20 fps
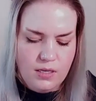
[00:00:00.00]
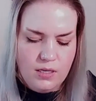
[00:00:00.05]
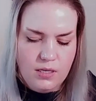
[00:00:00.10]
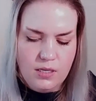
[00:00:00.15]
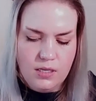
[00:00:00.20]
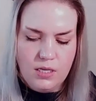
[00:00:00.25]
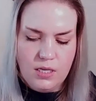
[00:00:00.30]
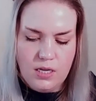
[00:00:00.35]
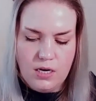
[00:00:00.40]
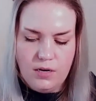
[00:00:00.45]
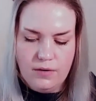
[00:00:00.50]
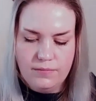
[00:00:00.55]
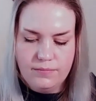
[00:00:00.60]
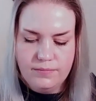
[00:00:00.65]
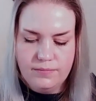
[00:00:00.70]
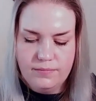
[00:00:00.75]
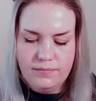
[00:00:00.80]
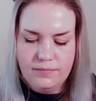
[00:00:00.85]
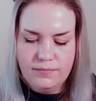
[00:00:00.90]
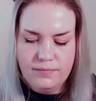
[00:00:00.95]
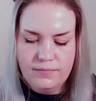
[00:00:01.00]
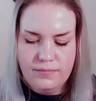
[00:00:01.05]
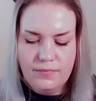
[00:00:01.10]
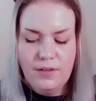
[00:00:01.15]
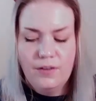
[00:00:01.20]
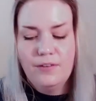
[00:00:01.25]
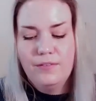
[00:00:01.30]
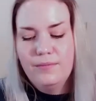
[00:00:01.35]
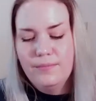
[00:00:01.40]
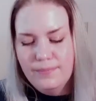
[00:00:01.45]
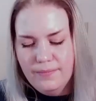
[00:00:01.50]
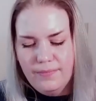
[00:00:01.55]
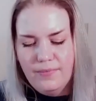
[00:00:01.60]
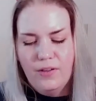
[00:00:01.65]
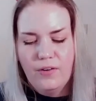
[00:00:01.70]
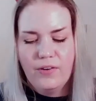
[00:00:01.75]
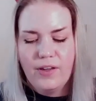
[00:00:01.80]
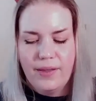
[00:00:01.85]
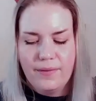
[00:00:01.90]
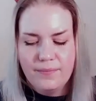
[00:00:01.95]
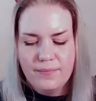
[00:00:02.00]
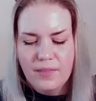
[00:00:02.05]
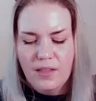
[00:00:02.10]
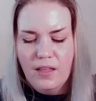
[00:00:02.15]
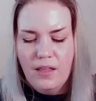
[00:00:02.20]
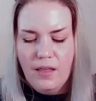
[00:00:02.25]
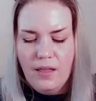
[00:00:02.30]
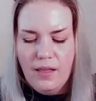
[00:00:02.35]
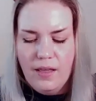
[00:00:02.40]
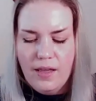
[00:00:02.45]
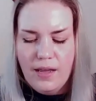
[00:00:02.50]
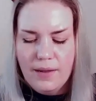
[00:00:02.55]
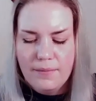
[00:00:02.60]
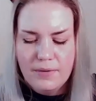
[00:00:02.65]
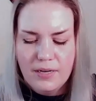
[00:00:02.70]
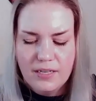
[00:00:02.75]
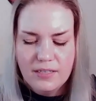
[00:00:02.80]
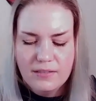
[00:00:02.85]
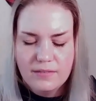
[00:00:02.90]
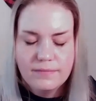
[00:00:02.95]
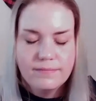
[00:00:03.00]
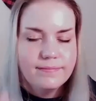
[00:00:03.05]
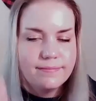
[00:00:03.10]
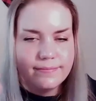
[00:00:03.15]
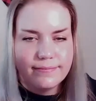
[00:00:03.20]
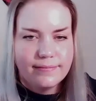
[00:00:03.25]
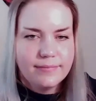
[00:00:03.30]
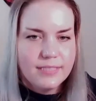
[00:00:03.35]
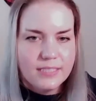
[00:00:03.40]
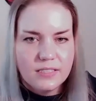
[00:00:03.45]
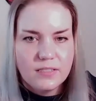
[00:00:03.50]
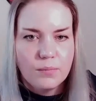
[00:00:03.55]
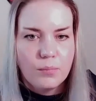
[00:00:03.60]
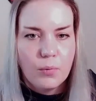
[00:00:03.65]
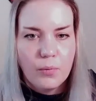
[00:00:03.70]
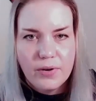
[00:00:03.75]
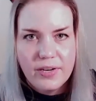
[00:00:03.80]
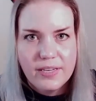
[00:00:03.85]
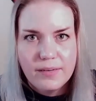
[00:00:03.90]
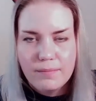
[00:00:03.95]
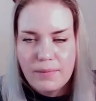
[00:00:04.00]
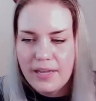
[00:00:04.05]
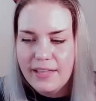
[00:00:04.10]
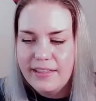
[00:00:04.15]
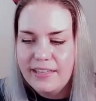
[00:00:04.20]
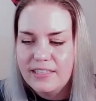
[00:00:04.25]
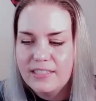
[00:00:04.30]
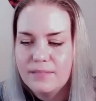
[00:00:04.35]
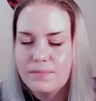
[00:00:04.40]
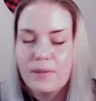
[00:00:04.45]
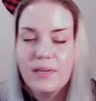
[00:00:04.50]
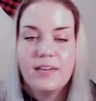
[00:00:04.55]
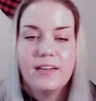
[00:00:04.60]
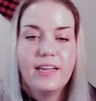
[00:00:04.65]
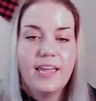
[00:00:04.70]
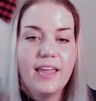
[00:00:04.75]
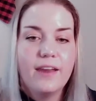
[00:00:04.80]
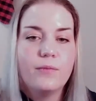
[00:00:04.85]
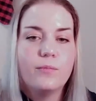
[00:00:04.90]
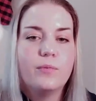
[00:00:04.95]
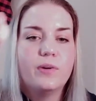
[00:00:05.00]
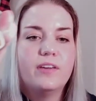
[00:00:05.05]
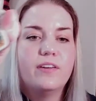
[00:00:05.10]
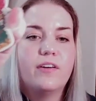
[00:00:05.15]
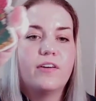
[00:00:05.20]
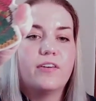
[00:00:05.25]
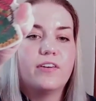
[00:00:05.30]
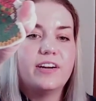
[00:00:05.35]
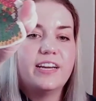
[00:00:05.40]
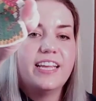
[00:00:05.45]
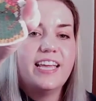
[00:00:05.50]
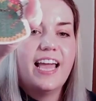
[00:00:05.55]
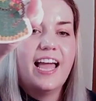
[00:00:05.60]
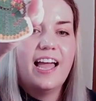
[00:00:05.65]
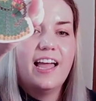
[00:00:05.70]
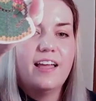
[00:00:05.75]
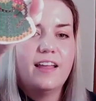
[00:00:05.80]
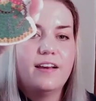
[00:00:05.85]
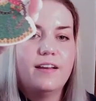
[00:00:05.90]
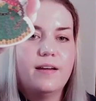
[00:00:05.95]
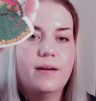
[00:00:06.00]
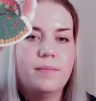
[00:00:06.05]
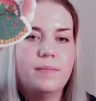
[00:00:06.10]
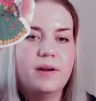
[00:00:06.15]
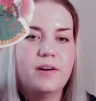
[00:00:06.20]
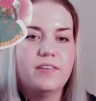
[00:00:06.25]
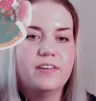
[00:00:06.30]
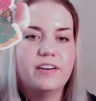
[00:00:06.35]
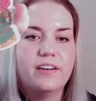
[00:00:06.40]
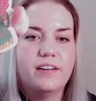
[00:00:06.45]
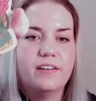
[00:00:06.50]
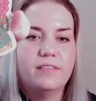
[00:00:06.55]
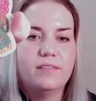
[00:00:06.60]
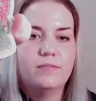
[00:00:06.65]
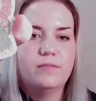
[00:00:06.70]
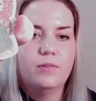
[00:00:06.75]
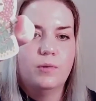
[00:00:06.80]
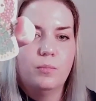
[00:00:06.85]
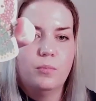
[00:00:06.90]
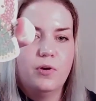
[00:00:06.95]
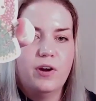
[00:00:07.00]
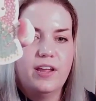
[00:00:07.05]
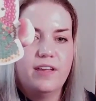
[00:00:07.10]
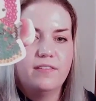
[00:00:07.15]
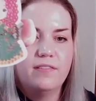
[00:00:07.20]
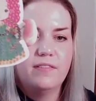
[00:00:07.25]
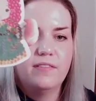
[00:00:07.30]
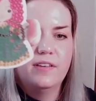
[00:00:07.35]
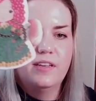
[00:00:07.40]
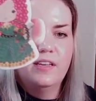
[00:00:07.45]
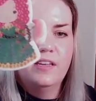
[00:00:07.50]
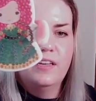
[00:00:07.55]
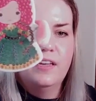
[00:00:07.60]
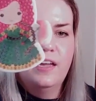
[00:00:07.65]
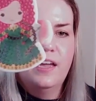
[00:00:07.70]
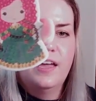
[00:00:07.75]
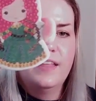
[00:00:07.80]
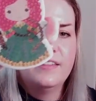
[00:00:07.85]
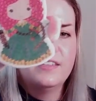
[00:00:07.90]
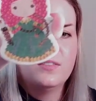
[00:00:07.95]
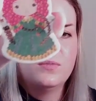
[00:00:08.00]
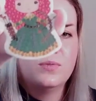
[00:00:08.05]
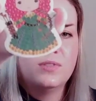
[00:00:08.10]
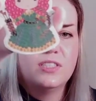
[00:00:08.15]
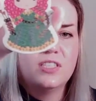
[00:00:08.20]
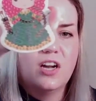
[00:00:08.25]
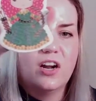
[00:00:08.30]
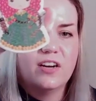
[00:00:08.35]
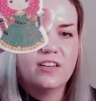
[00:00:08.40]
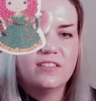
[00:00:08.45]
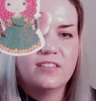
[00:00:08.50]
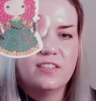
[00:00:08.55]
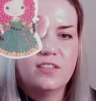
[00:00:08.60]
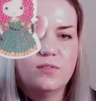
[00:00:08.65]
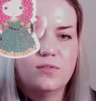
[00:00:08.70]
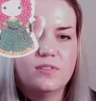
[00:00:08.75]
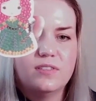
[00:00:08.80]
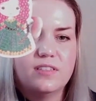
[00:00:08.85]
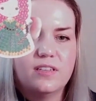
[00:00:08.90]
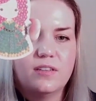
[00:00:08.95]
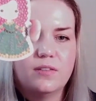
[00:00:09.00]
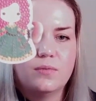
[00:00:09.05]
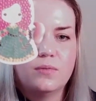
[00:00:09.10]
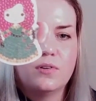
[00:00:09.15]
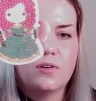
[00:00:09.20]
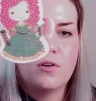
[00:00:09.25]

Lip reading: you know. Okay, I'm not disappointed by this, but again, we already had a Merida from Brave, and this one's not as cute as the other one. Her